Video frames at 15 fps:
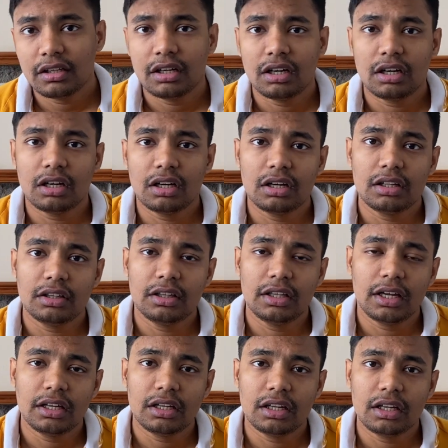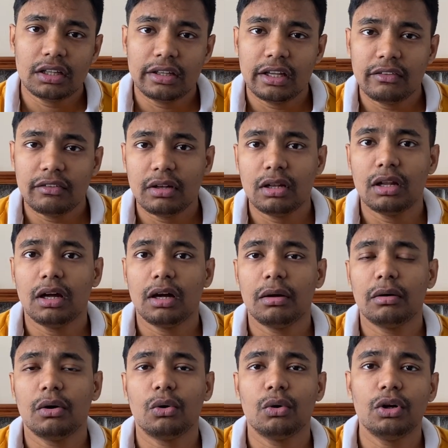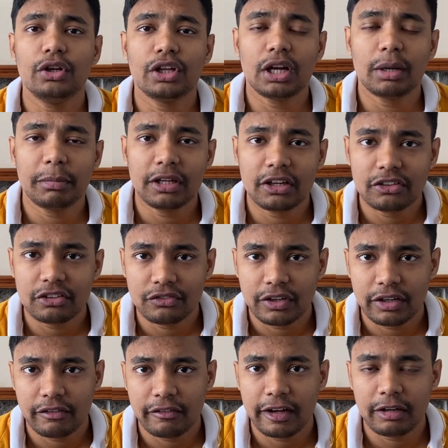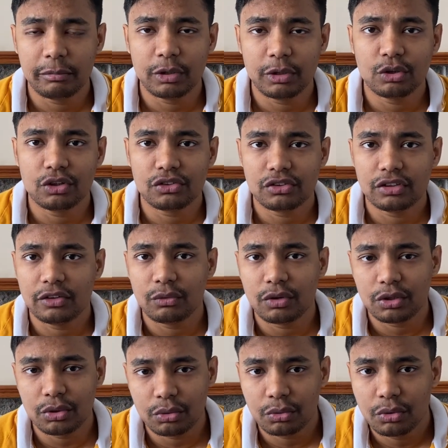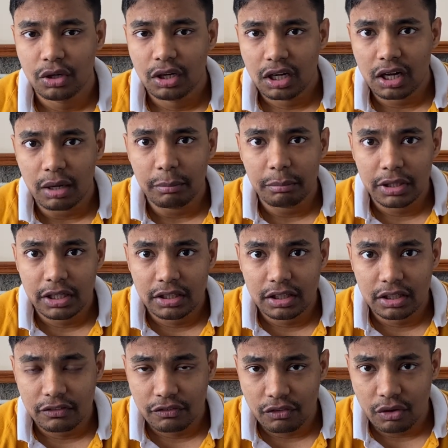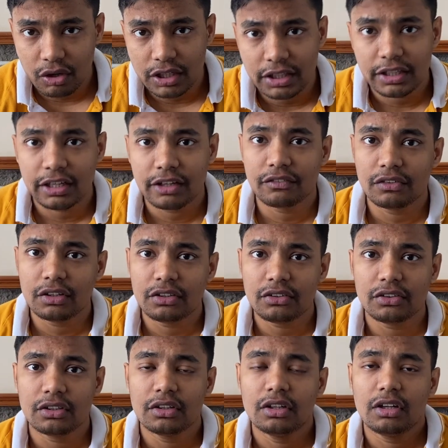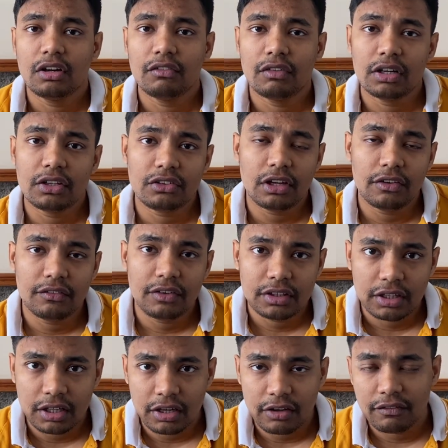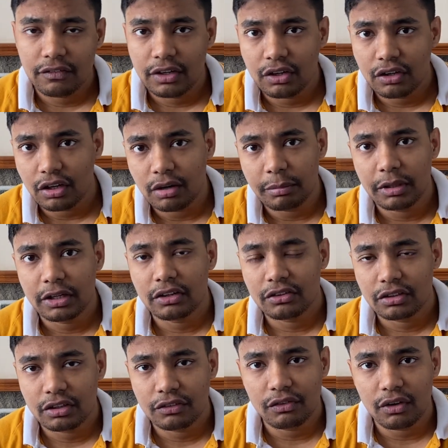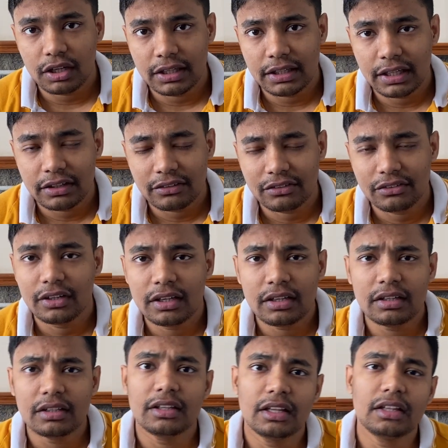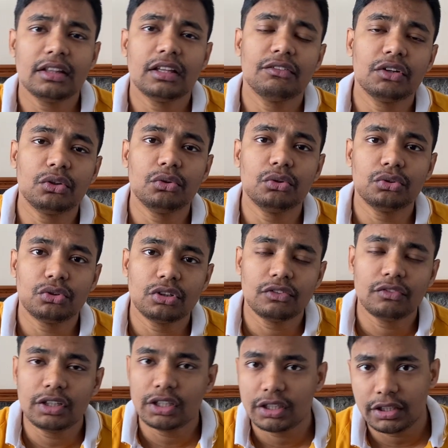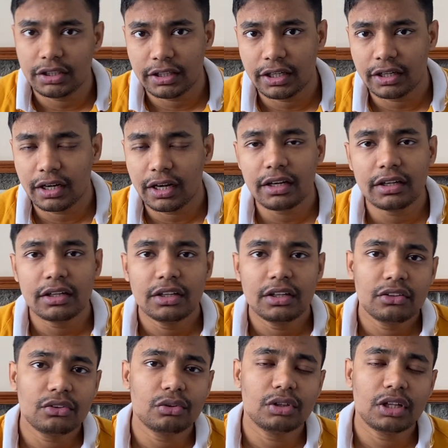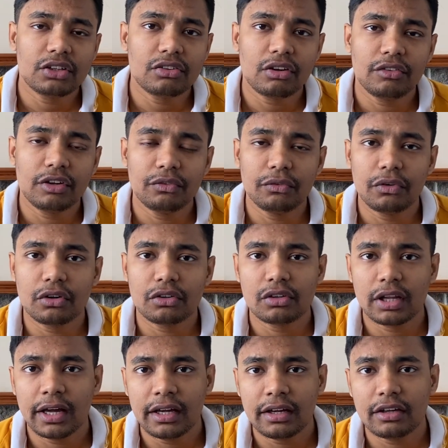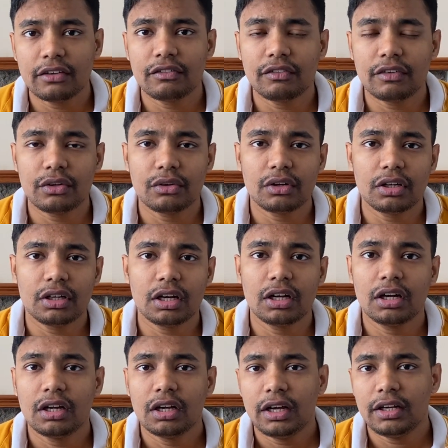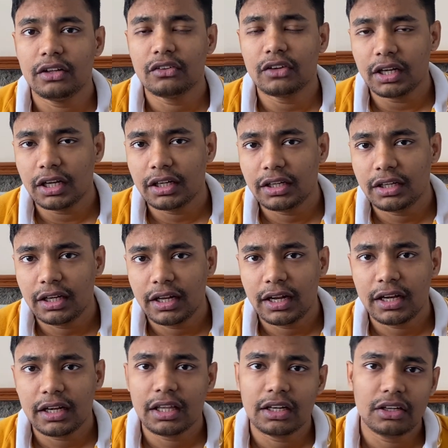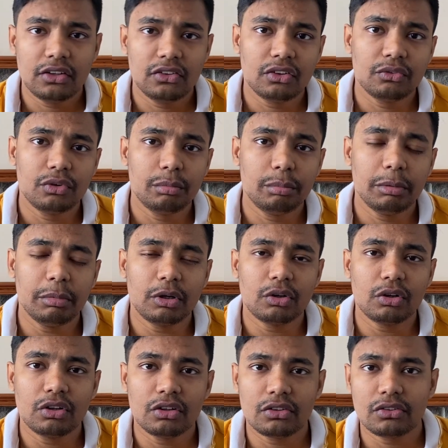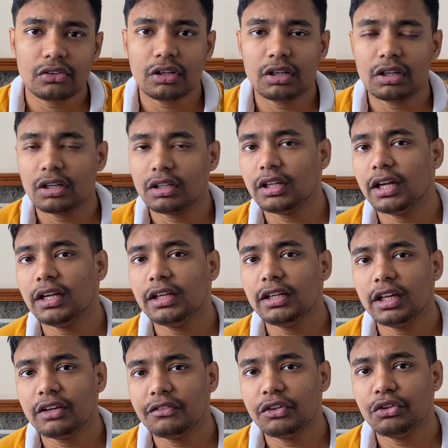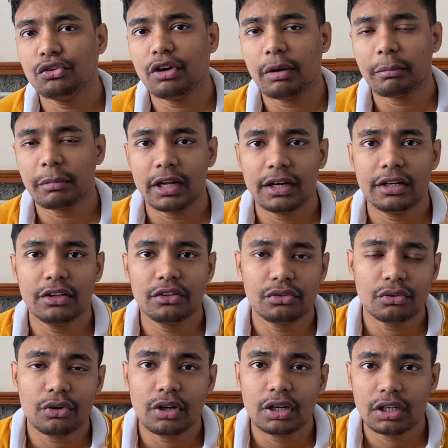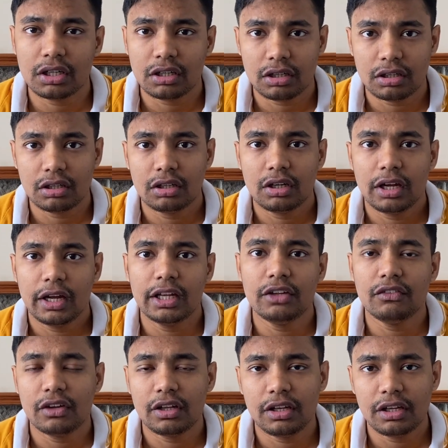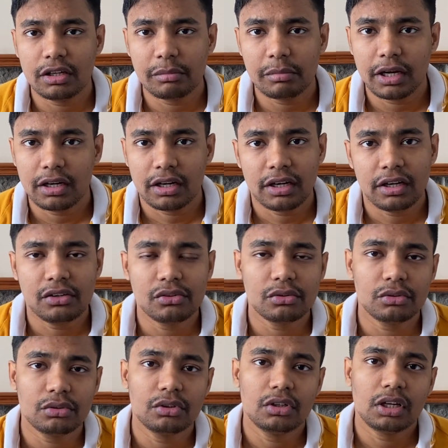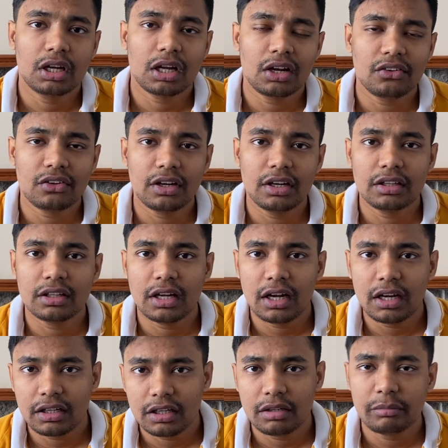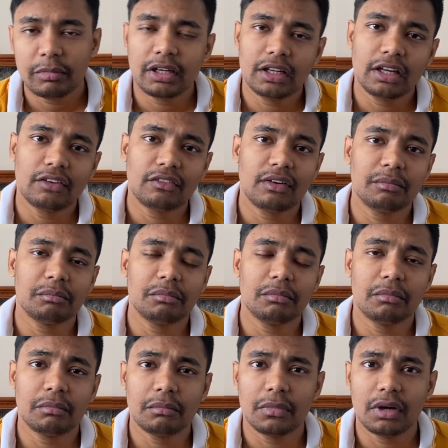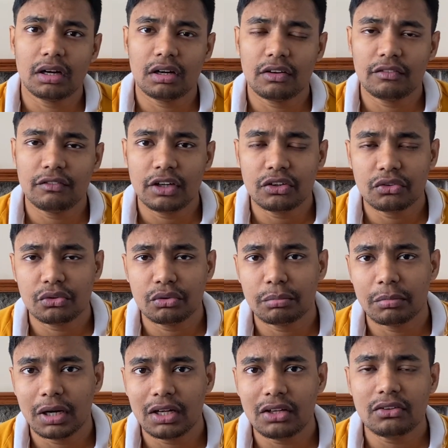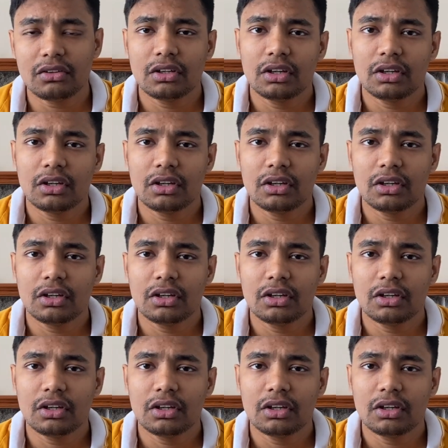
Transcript: then they will hold your application for a while because they want to complete the fall intake first. Once every application in the fall intake is done, then they will go through the winter intake, right? So that's how it works. Like if at all it is getting delayed, the reason would be because the intake which you applied is not anywhere nearby, right? So considering that, it may take from weeks to months.